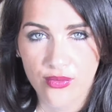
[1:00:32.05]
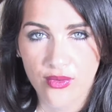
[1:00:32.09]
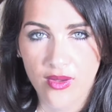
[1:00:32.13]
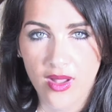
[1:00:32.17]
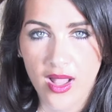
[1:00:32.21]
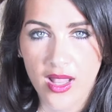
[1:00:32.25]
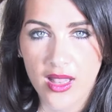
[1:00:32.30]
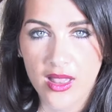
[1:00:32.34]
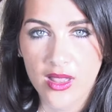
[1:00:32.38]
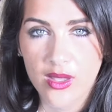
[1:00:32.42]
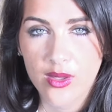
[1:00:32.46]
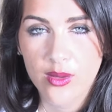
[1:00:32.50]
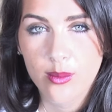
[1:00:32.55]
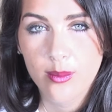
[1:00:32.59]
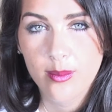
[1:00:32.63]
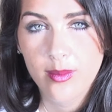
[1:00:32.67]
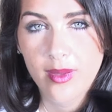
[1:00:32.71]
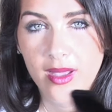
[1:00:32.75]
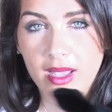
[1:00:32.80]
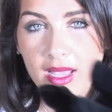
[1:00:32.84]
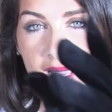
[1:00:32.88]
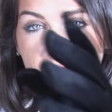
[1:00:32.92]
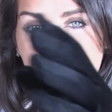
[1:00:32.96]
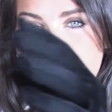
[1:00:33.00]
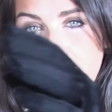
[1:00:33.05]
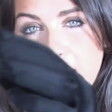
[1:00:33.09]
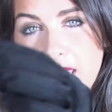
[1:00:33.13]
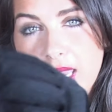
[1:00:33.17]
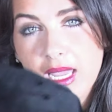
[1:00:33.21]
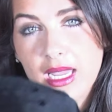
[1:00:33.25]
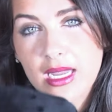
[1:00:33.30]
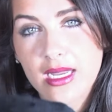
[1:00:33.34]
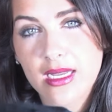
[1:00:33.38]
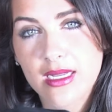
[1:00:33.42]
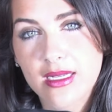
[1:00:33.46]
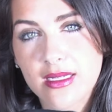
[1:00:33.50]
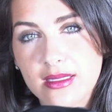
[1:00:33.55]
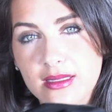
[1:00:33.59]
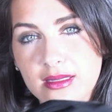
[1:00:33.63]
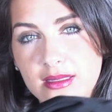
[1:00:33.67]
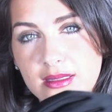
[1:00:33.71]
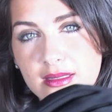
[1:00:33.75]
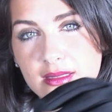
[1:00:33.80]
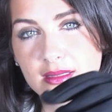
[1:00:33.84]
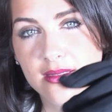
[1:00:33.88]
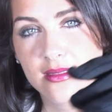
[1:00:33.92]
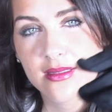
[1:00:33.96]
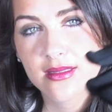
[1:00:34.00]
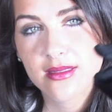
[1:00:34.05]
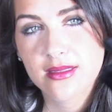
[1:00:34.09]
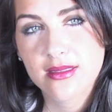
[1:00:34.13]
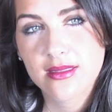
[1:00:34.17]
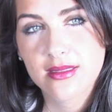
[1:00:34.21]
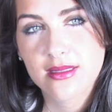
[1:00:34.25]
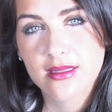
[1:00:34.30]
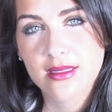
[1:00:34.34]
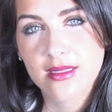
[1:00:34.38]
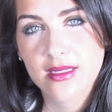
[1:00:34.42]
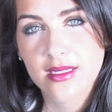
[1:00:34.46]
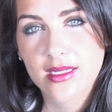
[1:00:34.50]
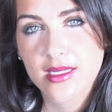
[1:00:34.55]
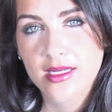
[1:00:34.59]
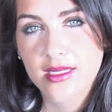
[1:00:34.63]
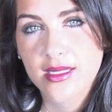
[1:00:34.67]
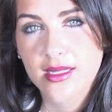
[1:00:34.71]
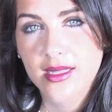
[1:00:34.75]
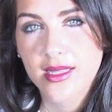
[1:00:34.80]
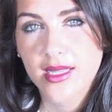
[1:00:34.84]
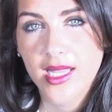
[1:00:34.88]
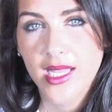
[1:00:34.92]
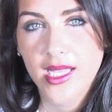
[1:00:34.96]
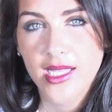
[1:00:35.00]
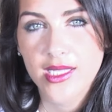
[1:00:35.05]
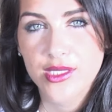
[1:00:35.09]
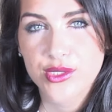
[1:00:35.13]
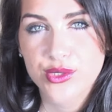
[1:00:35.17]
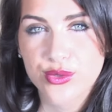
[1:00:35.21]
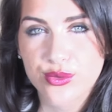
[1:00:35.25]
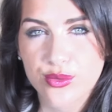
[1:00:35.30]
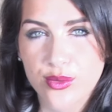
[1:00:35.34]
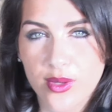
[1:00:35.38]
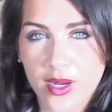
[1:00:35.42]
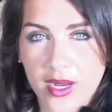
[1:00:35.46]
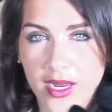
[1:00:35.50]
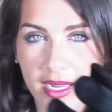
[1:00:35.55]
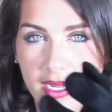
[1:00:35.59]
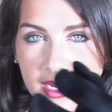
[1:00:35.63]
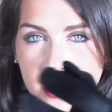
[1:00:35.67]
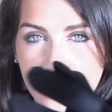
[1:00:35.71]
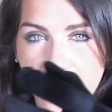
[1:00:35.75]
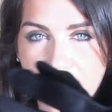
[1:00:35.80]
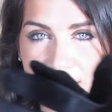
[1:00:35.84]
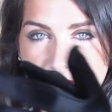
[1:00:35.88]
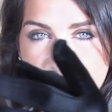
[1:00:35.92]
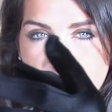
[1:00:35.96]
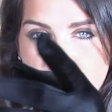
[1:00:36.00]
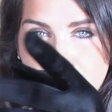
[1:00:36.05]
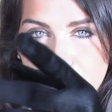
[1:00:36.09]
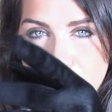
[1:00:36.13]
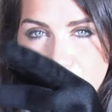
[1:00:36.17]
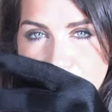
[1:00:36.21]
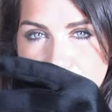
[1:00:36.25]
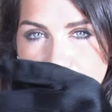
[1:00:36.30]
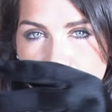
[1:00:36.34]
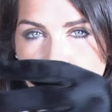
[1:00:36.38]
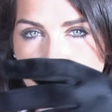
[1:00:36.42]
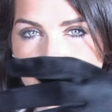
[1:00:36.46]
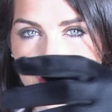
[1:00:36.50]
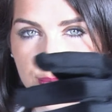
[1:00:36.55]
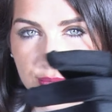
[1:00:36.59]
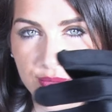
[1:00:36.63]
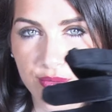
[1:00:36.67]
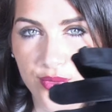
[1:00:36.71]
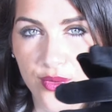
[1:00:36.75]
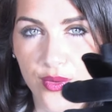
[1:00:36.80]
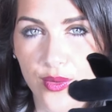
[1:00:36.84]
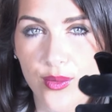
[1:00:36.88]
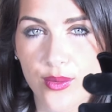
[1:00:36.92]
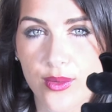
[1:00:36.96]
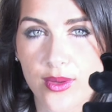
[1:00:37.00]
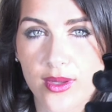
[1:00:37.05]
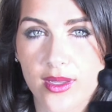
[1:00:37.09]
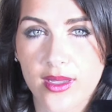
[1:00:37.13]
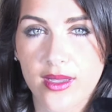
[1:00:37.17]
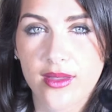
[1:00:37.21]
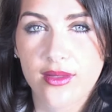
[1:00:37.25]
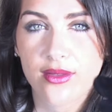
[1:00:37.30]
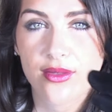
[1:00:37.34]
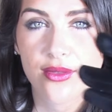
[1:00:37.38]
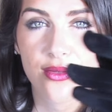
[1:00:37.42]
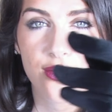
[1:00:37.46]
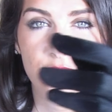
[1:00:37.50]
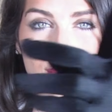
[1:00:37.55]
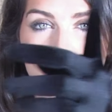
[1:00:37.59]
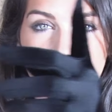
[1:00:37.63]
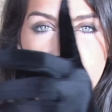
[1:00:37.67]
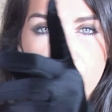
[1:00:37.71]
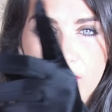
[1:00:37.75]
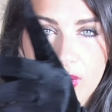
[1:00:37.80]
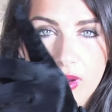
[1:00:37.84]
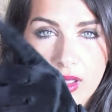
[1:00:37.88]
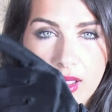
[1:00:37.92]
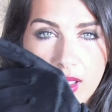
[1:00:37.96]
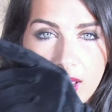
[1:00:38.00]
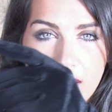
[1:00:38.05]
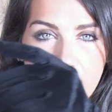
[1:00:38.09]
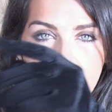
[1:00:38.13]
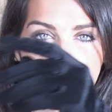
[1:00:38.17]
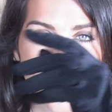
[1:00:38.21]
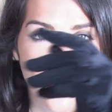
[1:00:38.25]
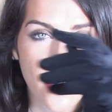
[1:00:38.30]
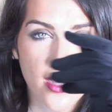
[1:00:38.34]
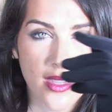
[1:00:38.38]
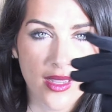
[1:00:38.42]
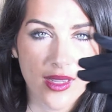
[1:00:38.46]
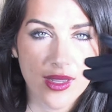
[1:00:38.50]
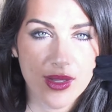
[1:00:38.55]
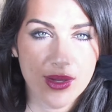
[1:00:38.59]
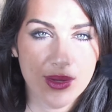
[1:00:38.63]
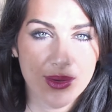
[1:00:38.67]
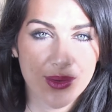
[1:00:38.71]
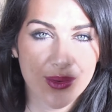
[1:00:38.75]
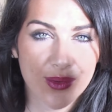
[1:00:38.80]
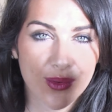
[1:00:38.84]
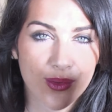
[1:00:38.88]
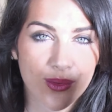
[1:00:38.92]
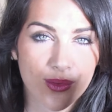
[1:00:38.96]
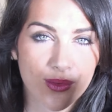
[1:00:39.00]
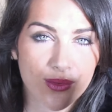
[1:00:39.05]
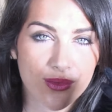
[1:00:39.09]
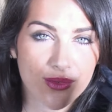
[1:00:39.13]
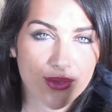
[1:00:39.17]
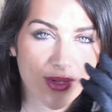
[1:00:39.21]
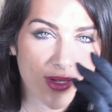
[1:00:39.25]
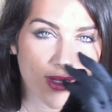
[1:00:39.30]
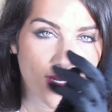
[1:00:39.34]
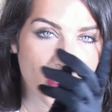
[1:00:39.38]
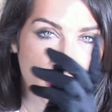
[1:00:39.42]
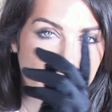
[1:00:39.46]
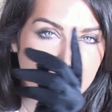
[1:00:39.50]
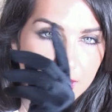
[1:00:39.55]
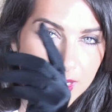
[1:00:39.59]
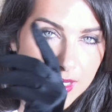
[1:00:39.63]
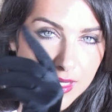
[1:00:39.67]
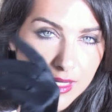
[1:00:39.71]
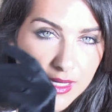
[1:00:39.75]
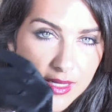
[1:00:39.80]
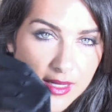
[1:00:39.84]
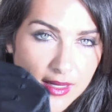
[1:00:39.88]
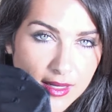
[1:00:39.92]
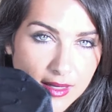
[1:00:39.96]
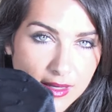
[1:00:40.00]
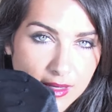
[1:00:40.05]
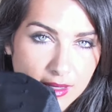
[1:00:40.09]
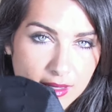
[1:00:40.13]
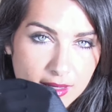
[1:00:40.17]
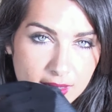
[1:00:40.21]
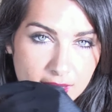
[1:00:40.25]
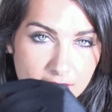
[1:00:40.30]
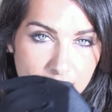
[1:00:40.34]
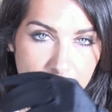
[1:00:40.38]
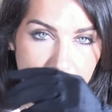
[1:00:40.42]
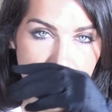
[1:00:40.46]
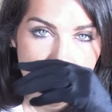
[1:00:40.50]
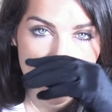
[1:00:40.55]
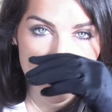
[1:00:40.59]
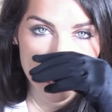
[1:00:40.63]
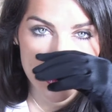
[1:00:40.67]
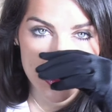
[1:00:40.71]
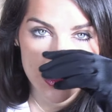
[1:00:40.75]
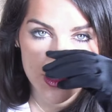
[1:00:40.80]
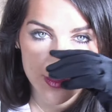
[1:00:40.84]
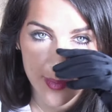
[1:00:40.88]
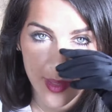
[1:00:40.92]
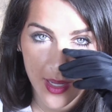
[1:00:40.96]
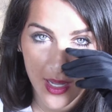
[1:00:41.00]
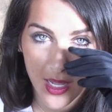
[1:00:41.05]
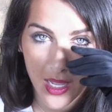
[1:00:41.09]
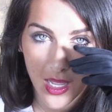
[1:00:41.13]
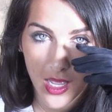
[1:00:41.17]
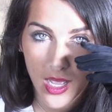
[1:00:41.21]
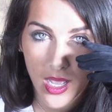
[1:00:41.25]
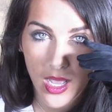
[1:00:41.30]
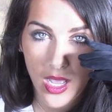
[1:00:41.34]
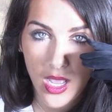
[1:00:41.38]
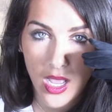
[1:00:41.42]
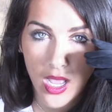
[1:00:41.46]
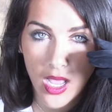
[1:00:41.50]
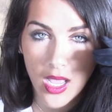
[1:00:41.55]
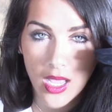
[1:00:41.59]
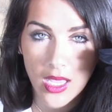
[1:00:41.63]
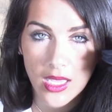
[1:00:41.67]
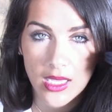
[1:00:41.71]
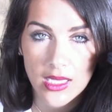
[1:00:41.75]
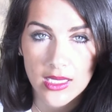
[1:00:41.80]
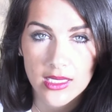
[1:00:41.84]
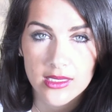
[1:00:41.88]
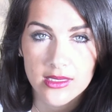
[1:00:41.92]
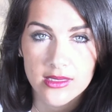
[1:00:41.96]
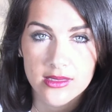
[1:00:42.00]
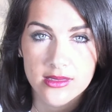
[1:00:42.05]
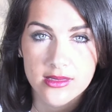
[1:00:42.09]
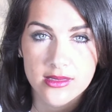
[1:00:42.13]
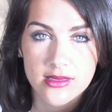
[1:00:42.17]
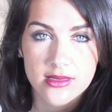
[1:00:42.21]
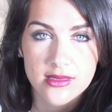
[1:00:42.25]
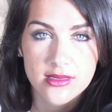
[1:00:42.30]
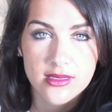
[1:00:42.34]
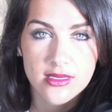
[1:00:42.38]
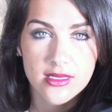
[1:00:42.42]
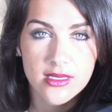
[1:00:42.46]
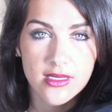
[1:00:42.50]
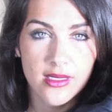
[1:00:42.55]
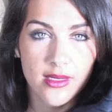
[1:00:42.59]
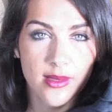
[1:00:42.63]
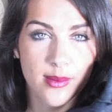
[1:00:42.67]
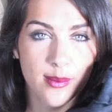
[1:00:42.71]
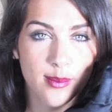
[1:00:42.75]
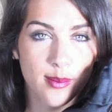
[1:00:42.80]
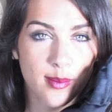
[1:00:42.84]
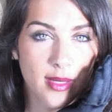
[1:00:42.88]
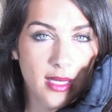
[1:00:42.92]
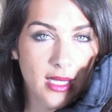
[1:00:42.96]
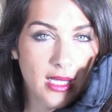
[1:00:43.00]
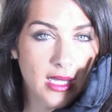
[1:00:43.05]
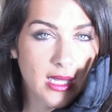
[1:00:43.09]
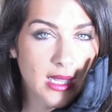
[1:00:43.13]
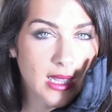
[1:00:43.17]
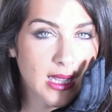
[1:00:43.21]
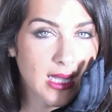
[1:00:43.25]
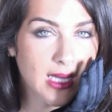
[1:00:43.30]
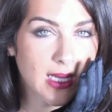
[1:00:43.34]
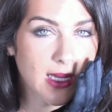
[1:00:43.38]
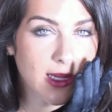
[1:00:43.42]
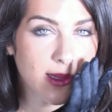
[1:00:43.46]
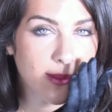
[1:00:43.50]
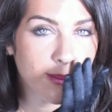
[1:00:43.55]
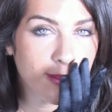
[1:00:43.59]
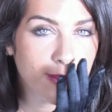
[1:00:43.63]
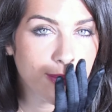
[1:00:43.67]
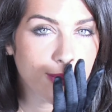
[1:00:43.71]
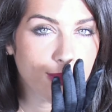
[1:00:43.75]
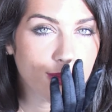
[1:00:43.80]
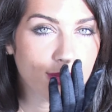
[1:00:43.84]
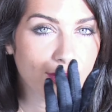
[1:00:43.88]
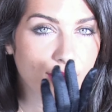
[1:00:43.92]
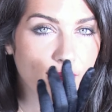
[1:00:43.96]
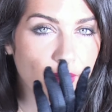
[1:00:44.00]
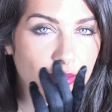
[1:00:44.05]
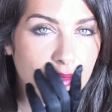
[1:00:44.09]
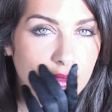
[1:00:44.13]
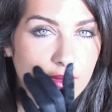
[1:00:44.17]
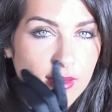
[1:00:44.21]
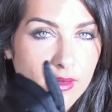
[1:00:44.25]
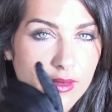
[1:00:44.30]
Follow my hands. That's right. Just focus right over here to my eyes, my lips.